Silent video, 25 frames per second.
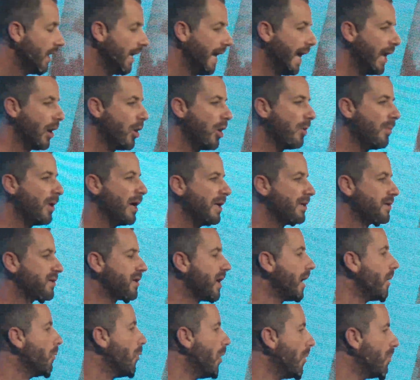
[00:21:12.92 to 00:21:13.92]
And I might
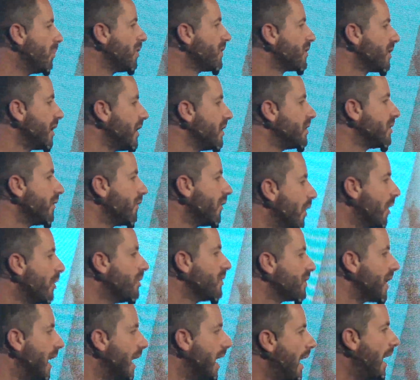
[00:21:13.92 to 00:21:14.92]
say, what percentage of
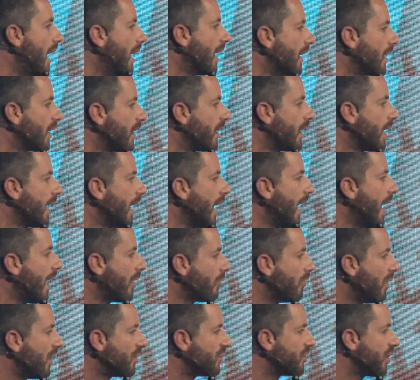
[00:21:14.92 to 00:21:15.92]
those are,
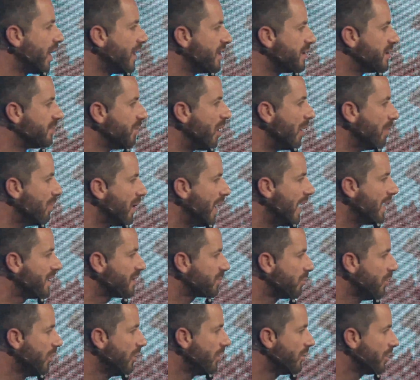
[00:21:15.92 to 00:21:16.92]
how do I change my
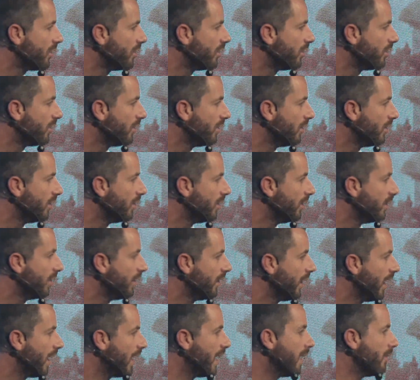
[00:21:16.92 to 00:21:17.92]
password?
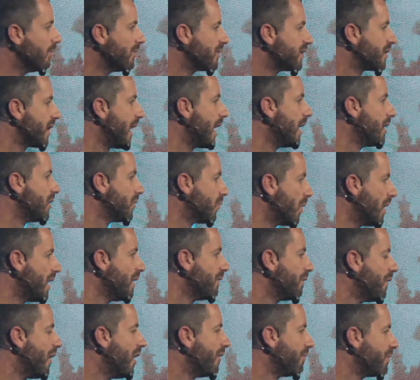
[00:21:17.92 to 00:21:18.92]
And he would say
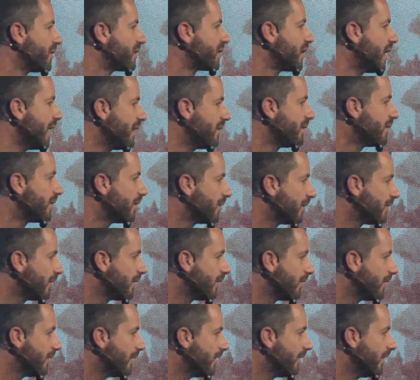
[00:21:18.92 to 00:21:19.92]
25%,
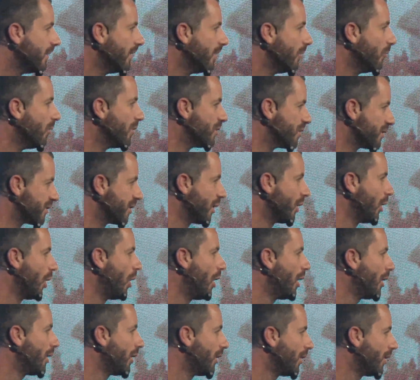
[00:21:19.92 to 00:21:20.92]
which is a
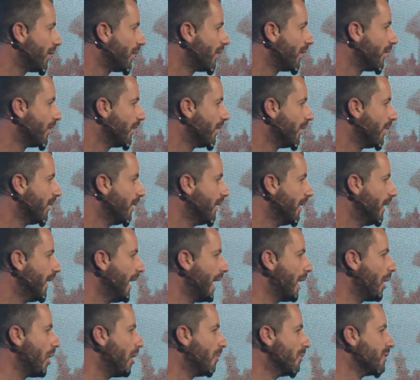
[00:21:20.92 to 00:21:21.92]
lot.
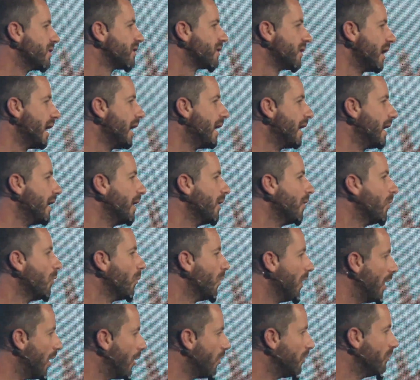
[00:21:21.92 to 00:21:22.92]
And I would say,
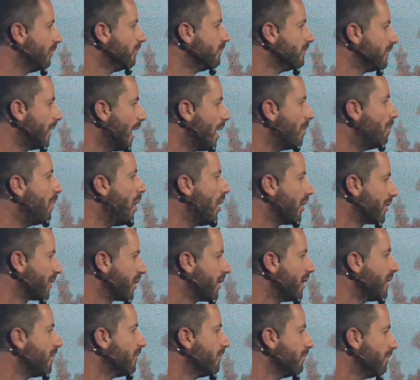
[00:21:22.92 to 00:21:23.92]
well, a
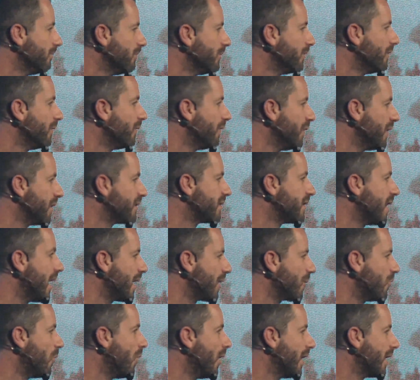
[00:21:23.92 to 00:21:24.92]
bot can fix
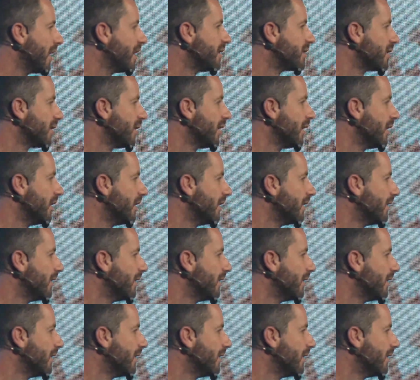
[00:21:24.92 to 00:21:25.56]
that quite easily,